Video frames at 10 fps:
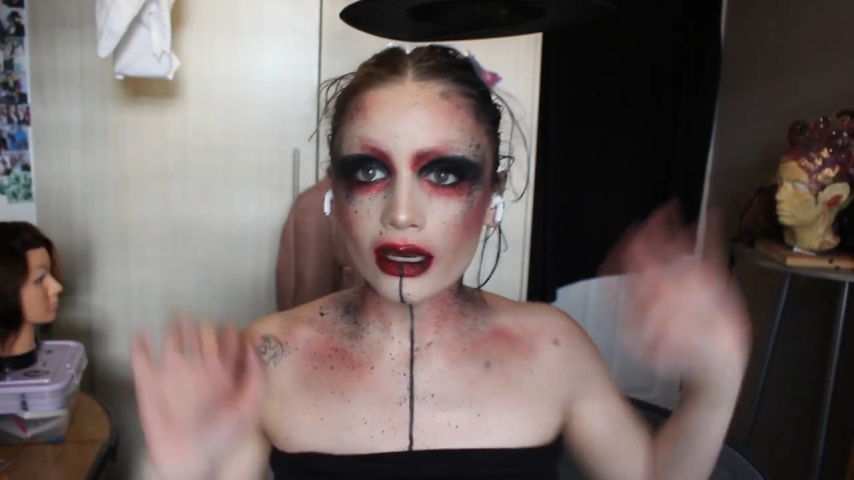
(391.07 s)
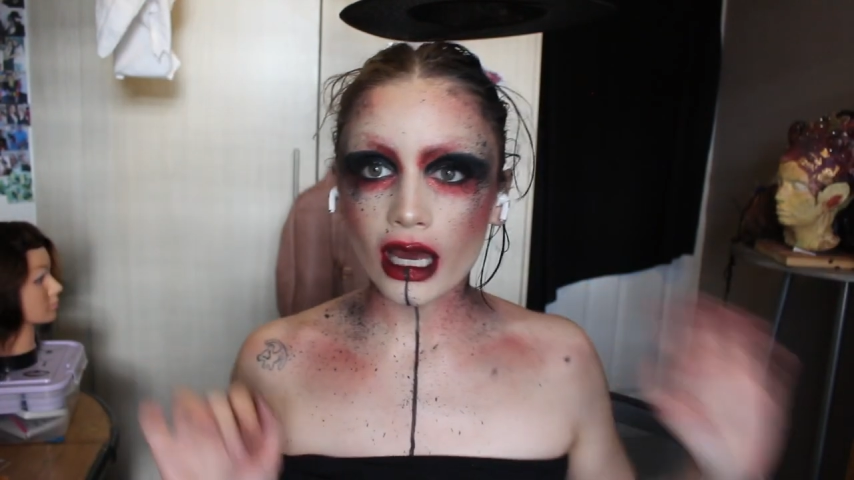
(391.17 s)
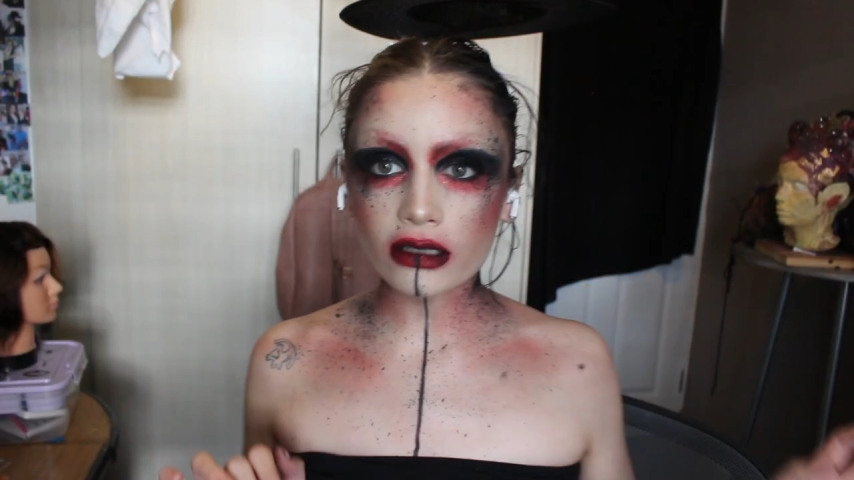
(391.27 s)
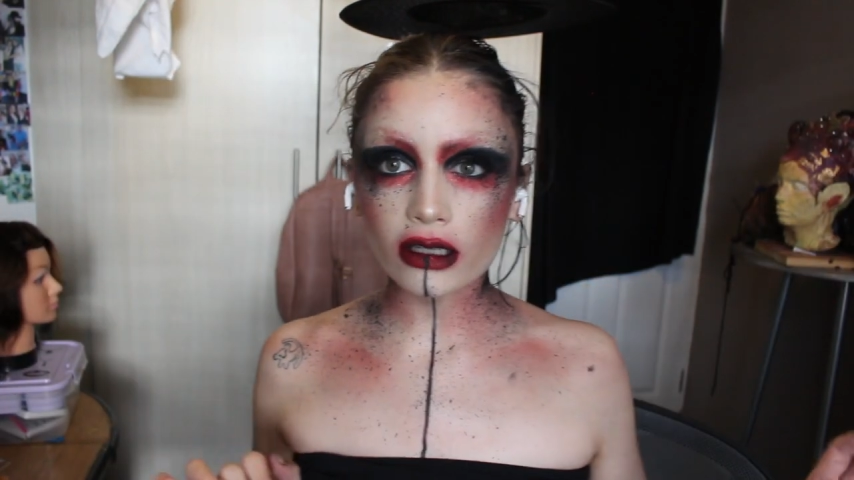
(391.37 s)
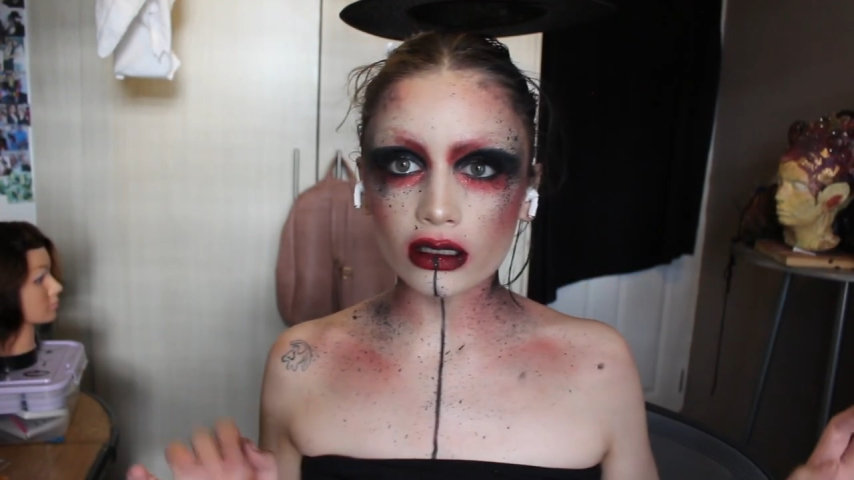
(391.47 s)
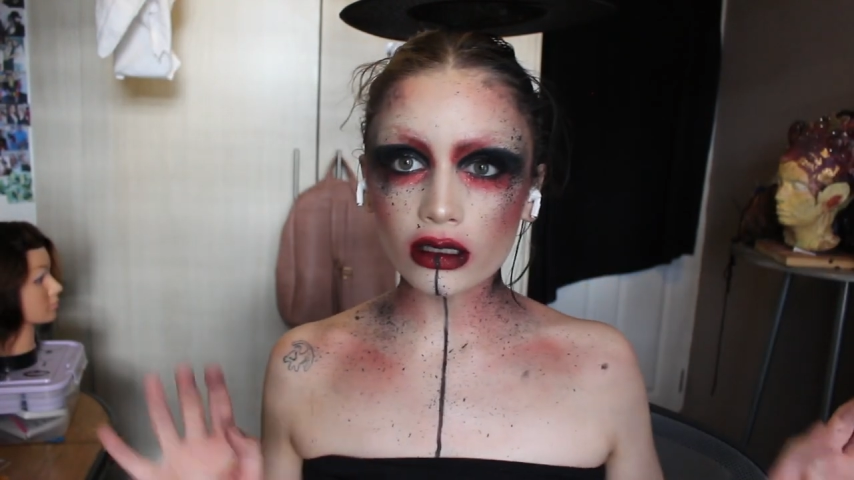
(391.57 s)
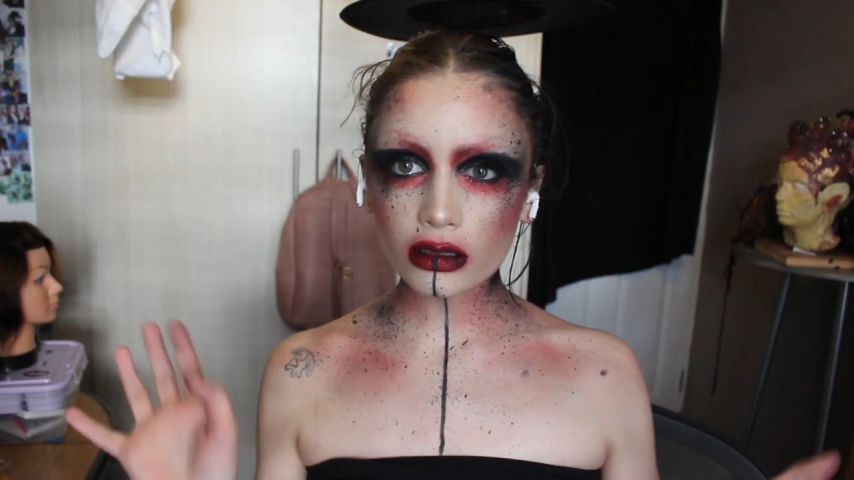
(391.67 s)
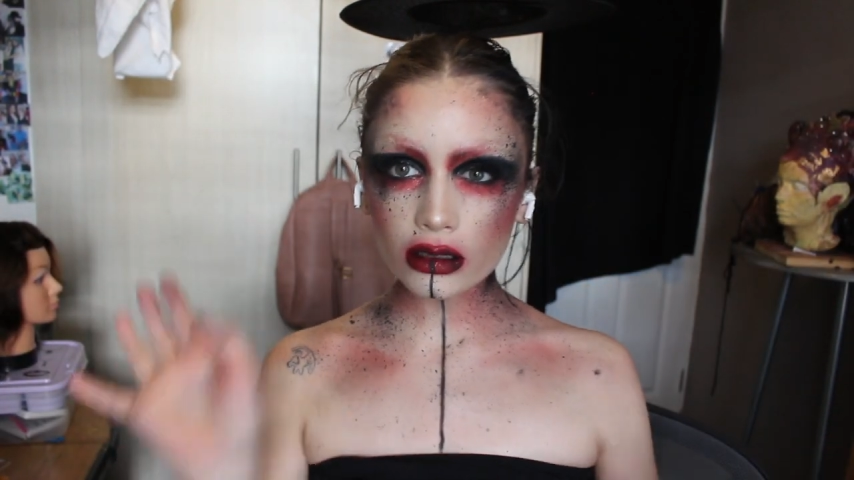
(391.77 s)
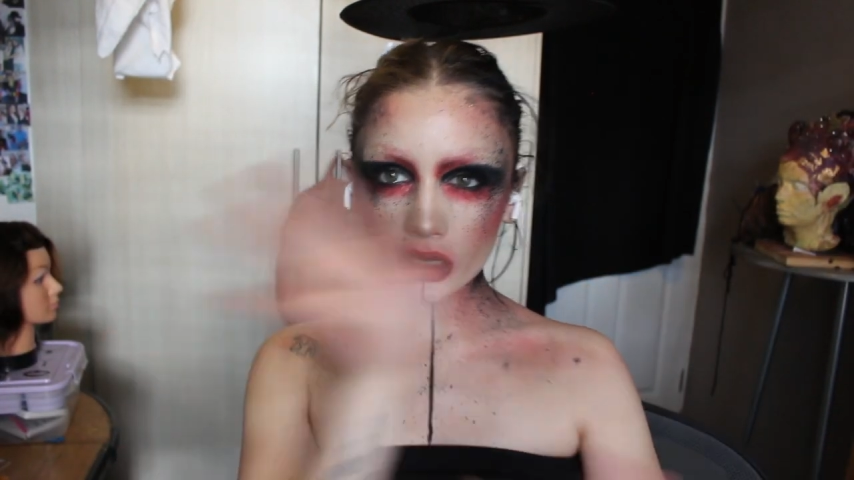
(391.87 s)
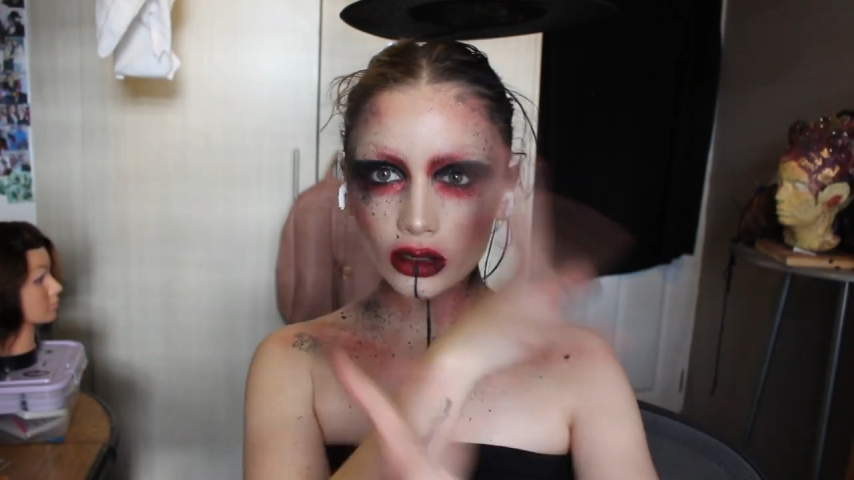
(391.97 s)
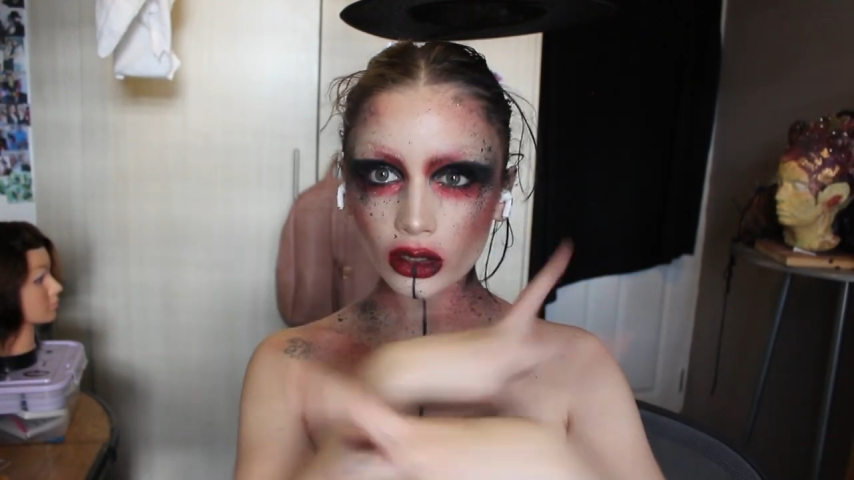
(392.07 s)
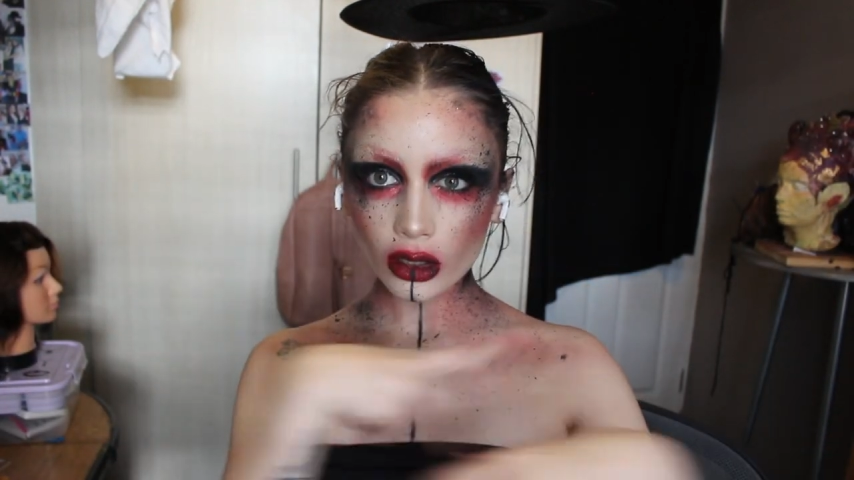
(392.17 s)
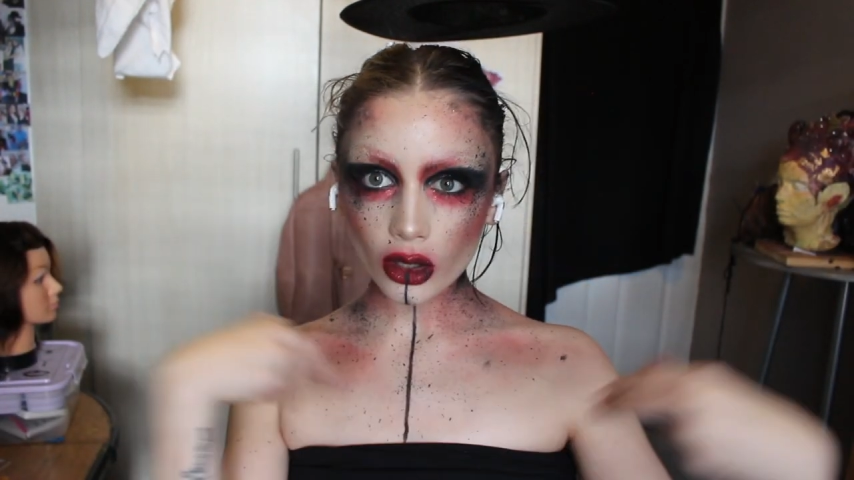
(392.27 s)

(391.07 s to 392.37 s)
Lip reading: and then let's take